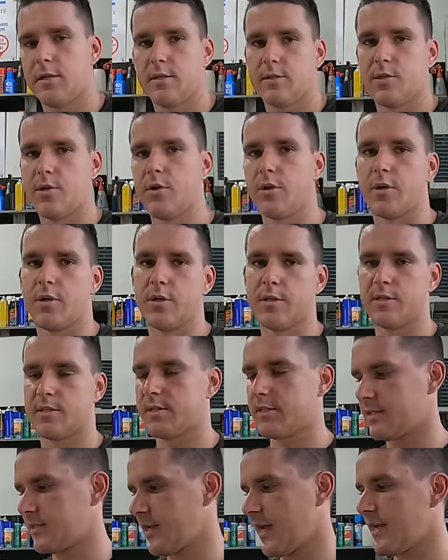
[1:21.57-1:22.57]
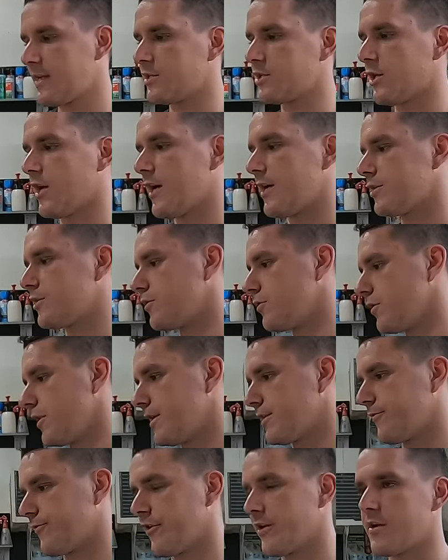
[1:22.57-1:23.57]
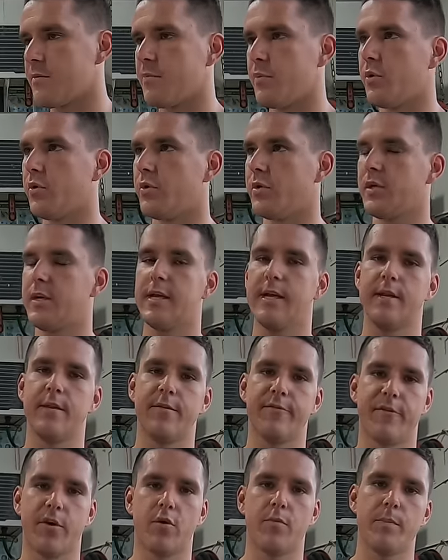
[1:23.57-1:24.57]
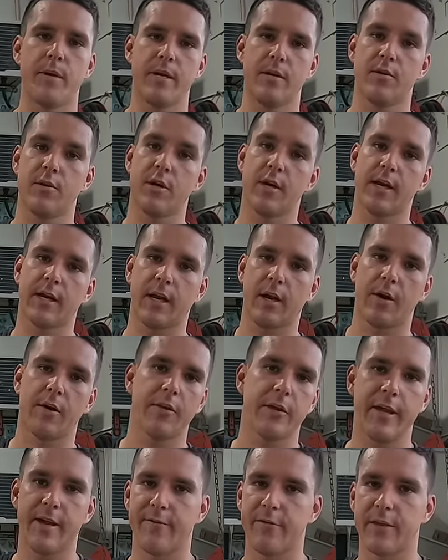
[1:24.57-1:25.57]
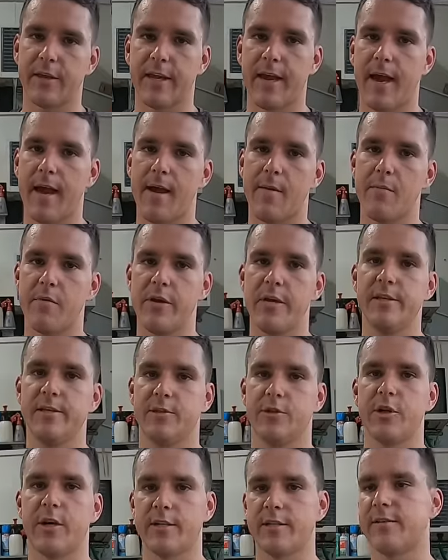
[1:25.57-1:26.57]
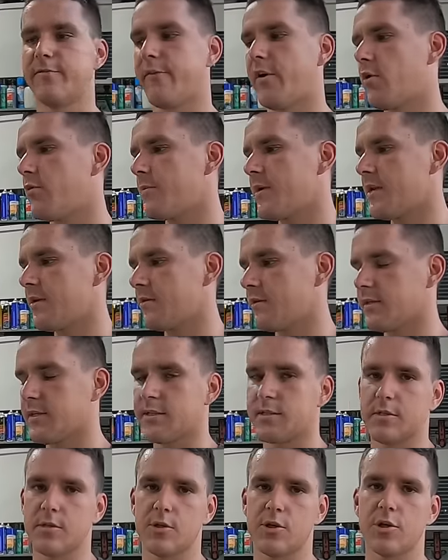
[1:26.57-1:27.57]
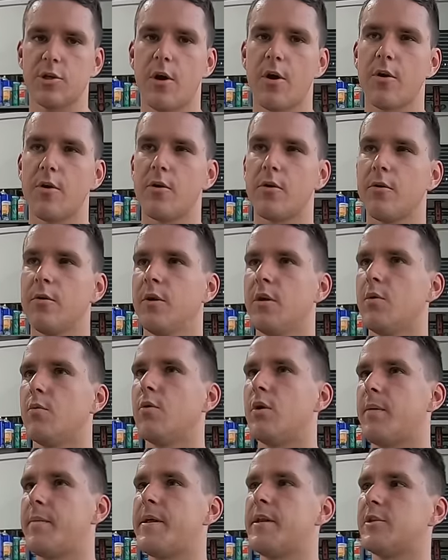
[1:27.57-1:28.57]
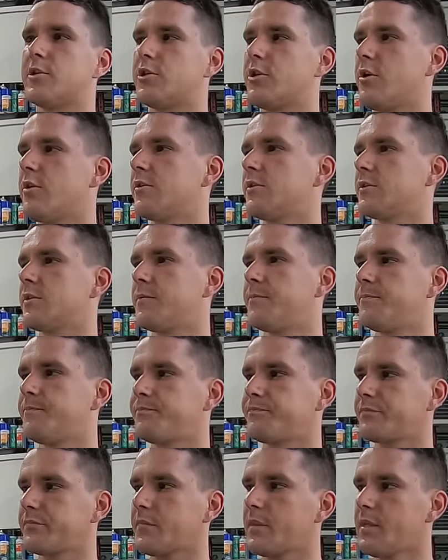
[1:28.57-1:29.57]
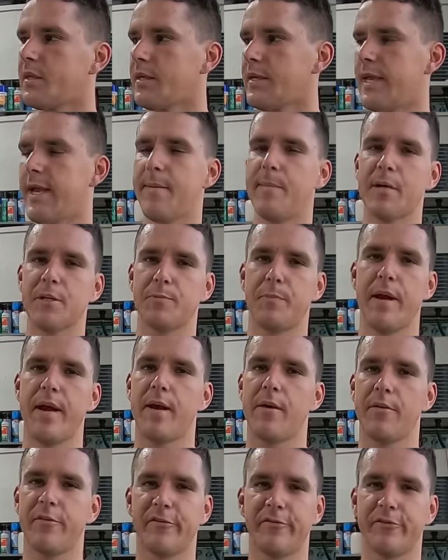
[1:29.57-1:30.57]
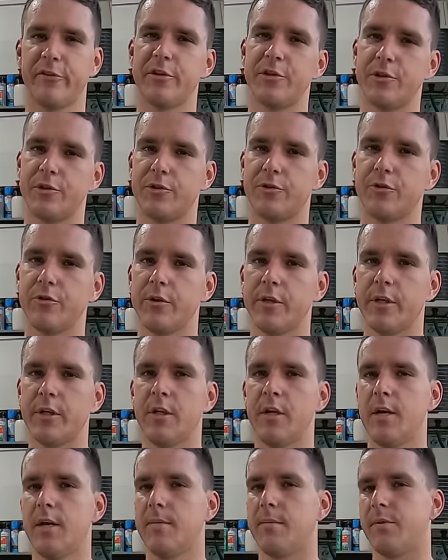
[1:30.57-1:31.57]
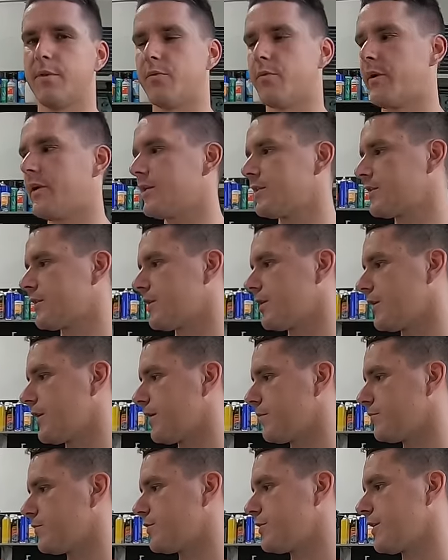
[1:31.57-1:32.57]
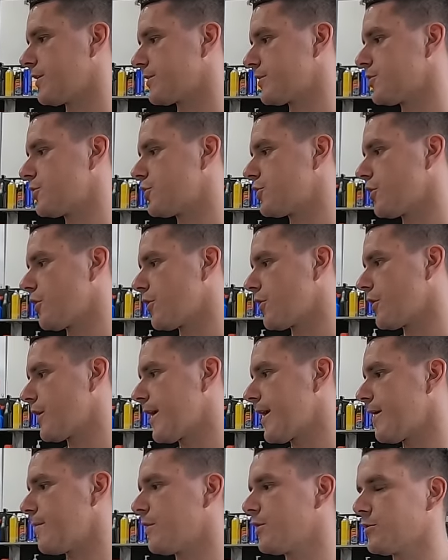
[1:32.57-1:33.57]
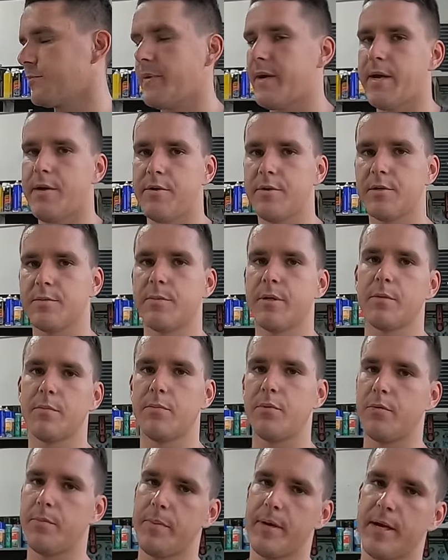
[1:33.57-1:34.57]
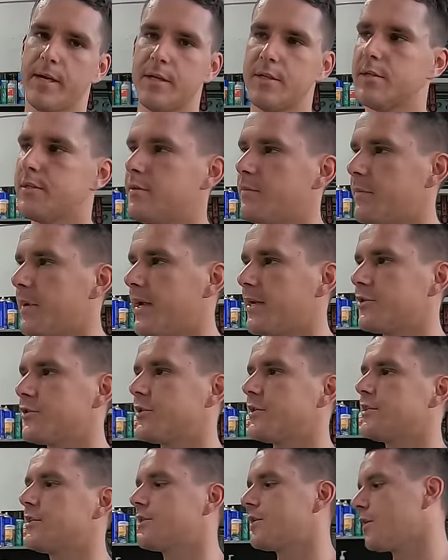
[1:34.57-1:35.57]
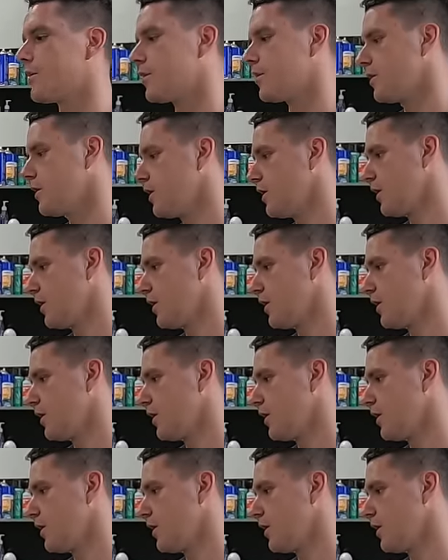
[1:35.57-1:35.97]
it's good because the state of charge and all that's very important, and the voltmeter that I currently have in the cab is just a voltmeter. It doesn't show, well, I mean, it shows how much power the fridge is drawing, but the way I set it up doesn't show how much power is being put back into the battery. So